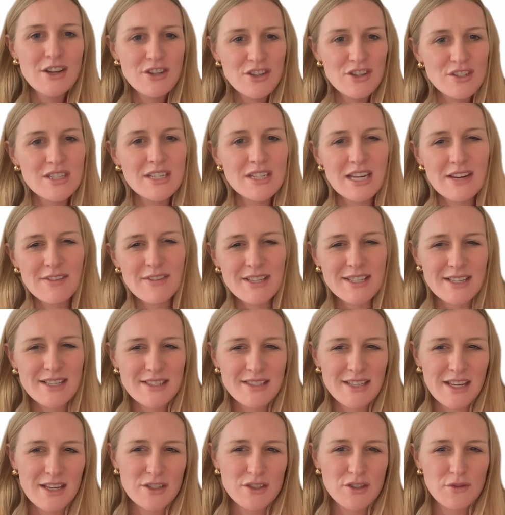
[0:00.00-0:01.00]
just to give us a
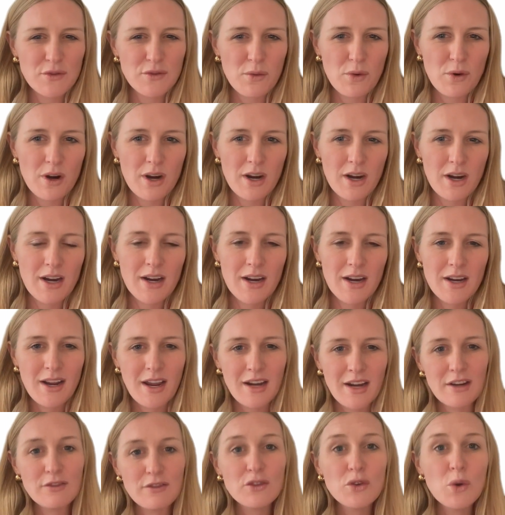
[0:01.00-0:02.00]
sense for
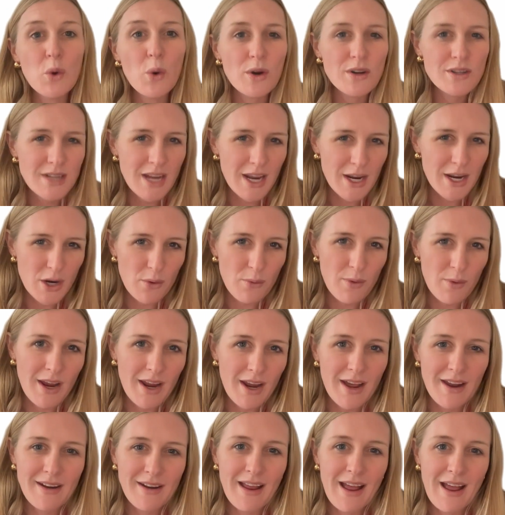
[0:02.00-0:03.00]
kind of your
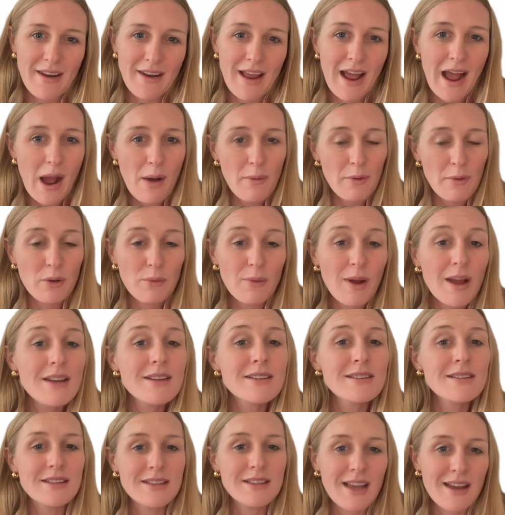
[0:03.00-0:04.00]
takeaway on how it
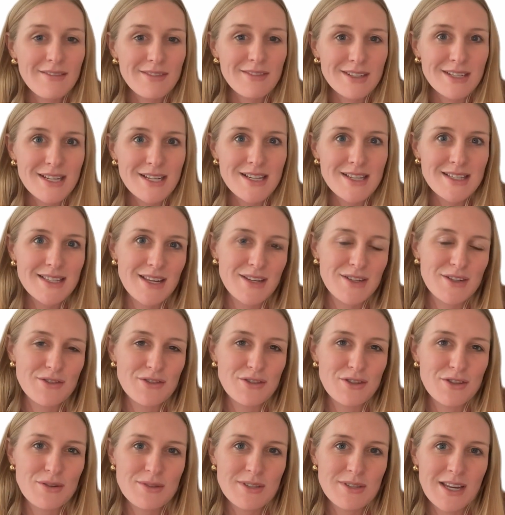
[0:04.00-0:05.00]
went and the evidence that you're
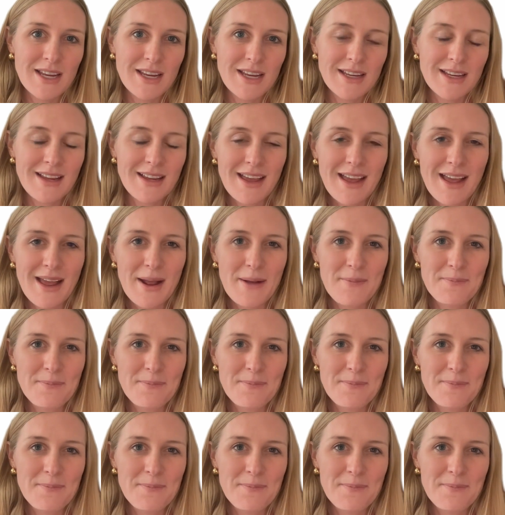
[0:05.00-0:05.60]
using